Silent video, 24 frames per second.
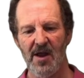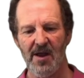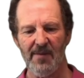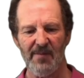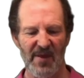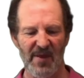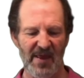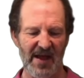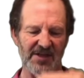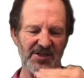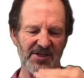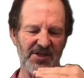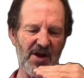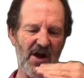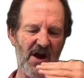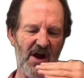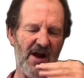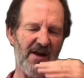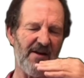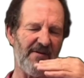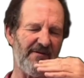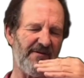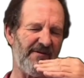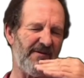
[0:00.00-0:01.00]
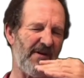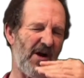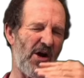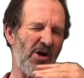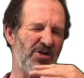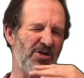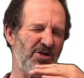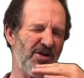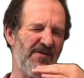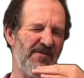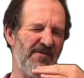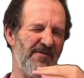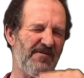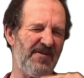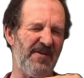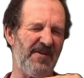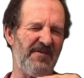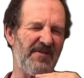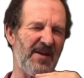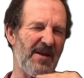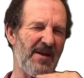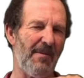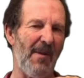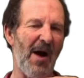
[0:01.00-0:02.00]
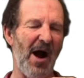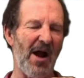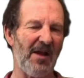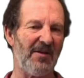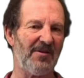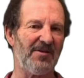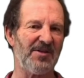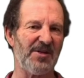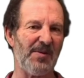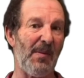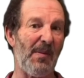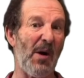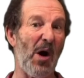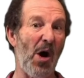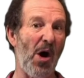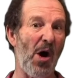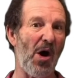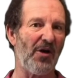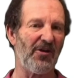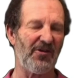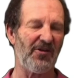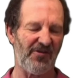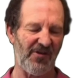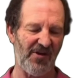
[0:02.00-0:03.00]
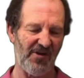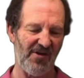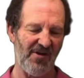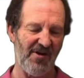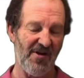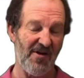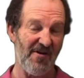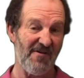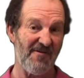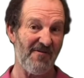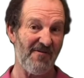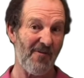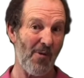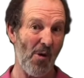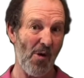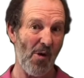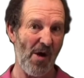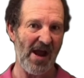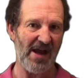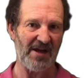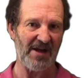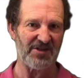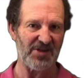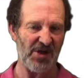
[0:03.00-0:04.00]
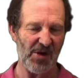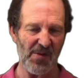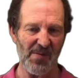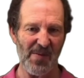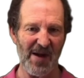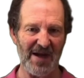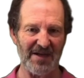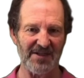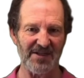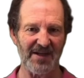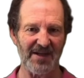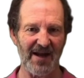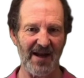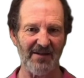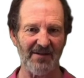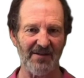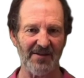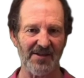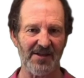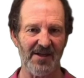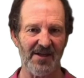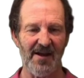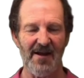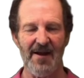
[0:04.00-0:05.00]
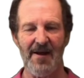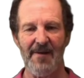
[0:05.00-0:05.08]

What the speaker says: But that's kind of 150 miles apart for 4 hectopascals.